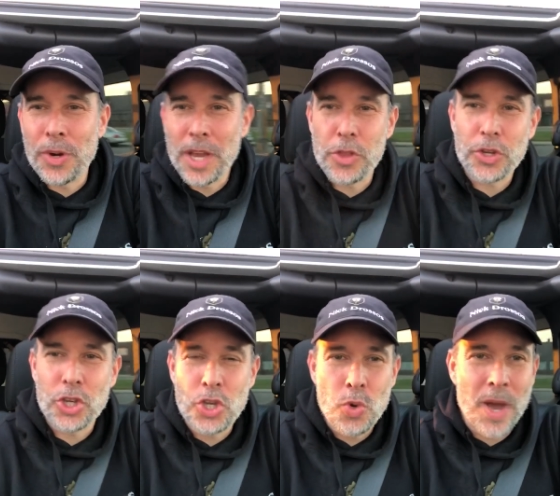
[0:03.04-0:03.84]
another
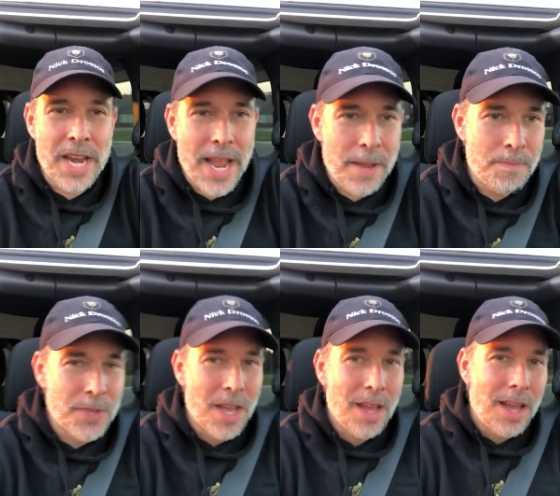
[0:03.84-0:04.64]
Q&A.
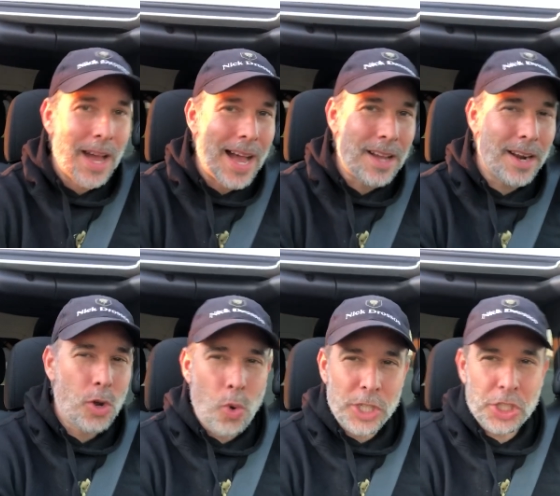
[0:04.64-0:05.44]
I got a
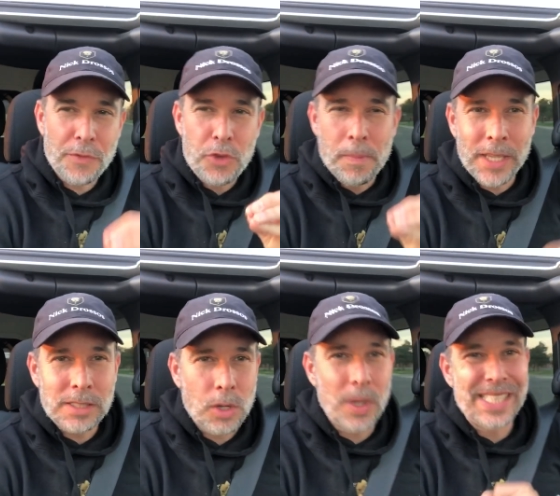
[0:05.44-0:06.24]
question a few months
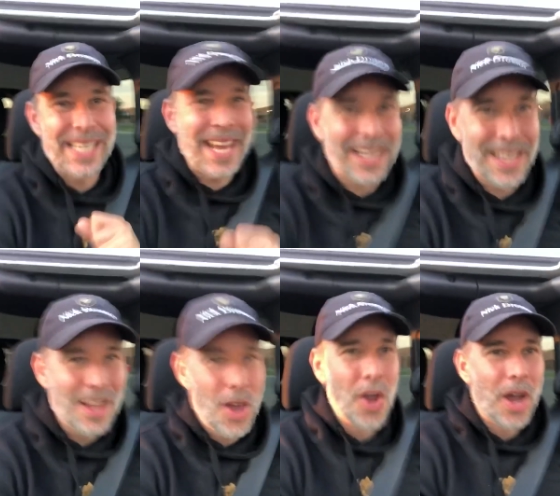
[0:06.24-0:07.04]
ago. Is Nick,
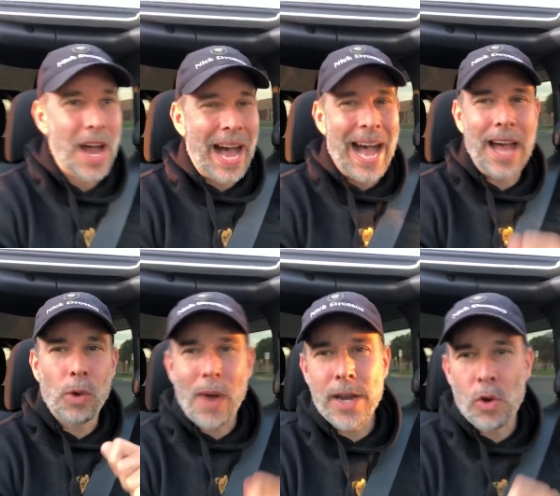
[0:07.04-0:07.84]
how
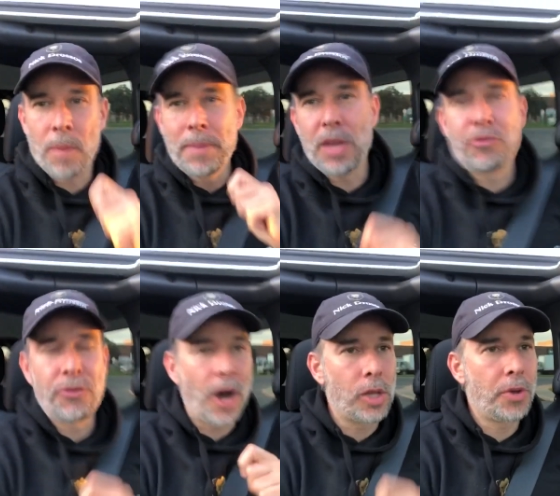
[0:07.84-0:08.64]
do I know I'm being
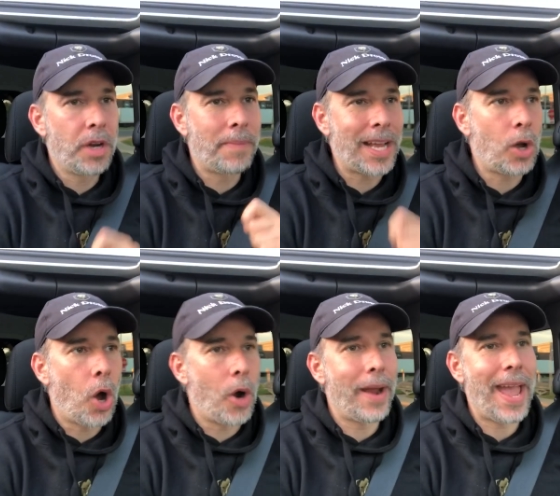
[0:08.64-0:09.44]
followed in my
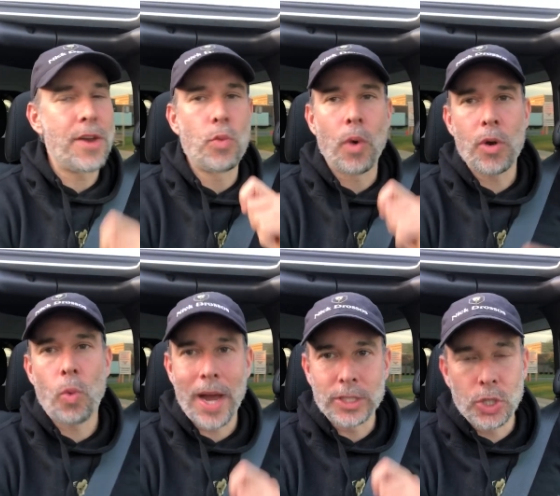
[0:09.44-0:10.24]
car, and what do
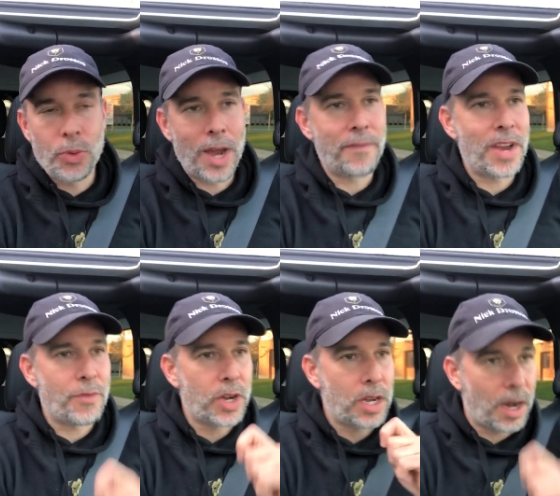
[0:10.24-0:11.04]
I do? Now, I've
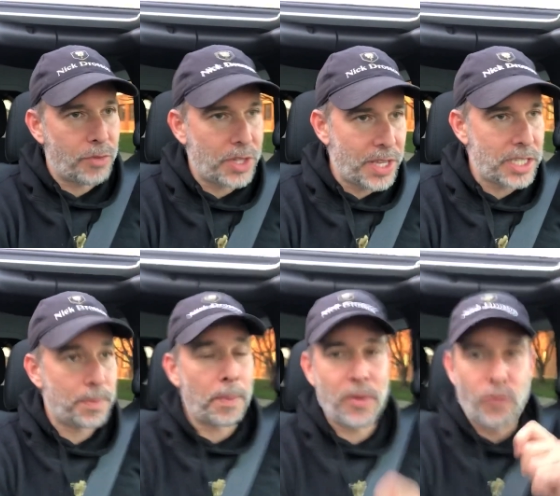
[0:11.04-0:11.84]
never covered this,
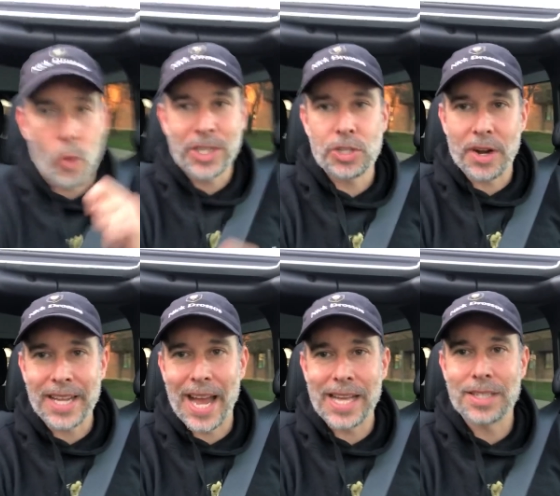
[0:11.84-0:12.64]
but before we start,
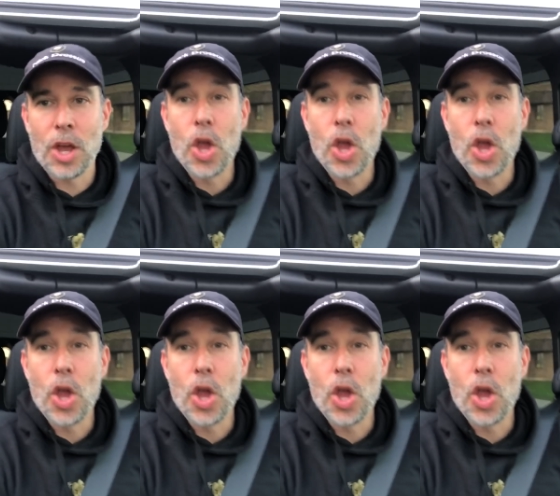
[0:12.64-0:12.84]
guys,